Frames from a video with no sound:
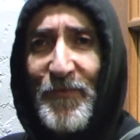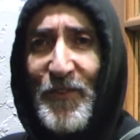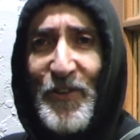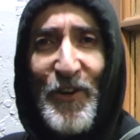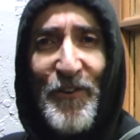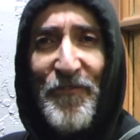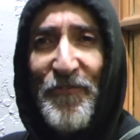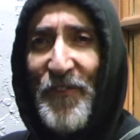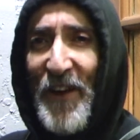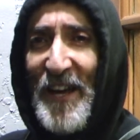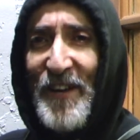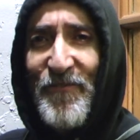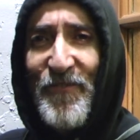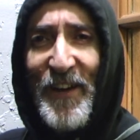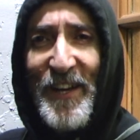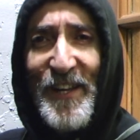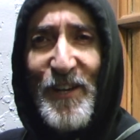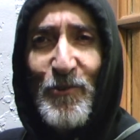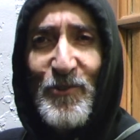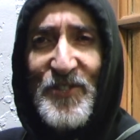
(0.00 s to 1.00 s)
There are fake
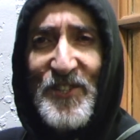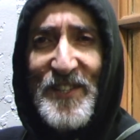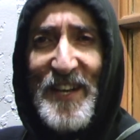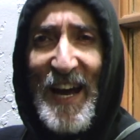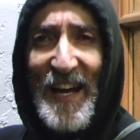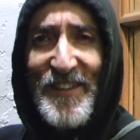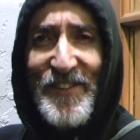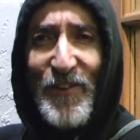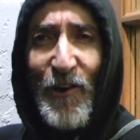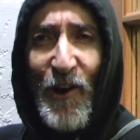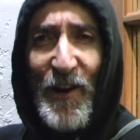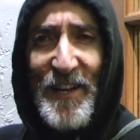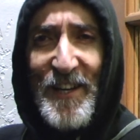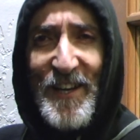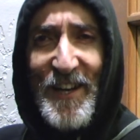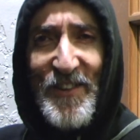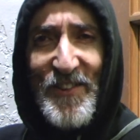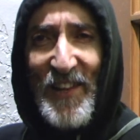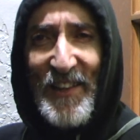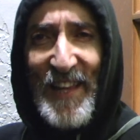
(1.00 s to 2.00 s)
videos in
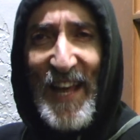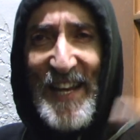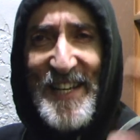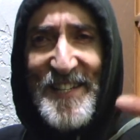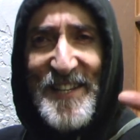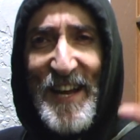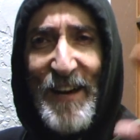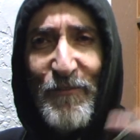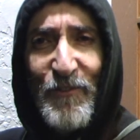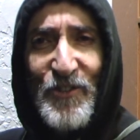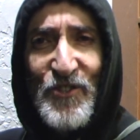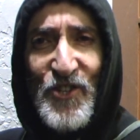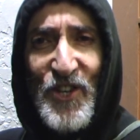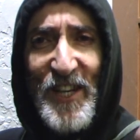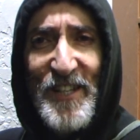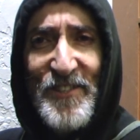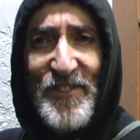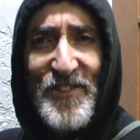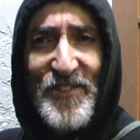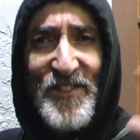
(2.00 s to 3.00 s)
Antarctica, the light never
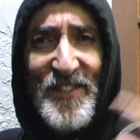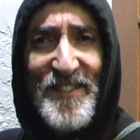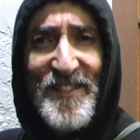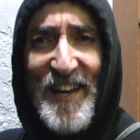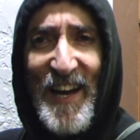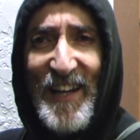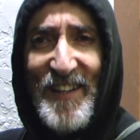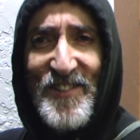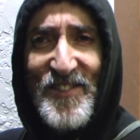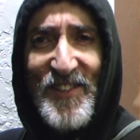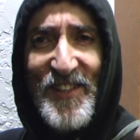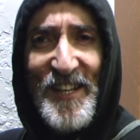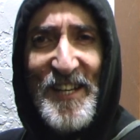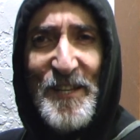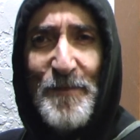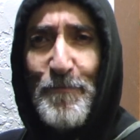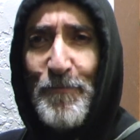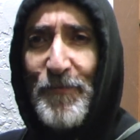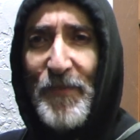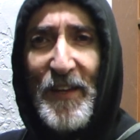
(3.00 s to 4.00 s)
changes
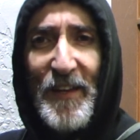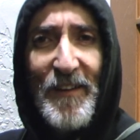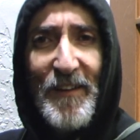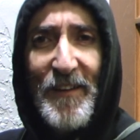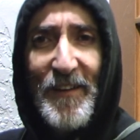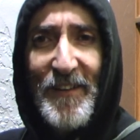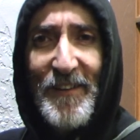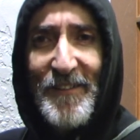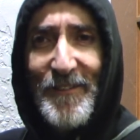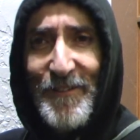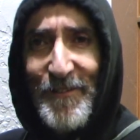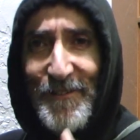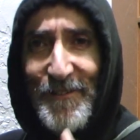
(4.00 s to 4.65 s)
intensity, and